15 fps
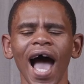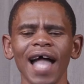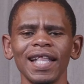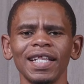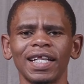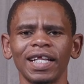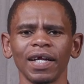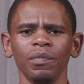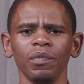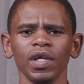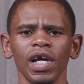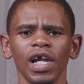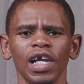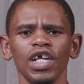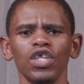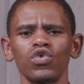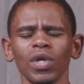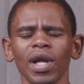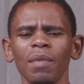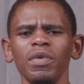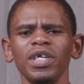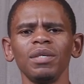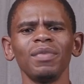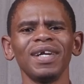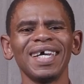gantle lentswe la Modimo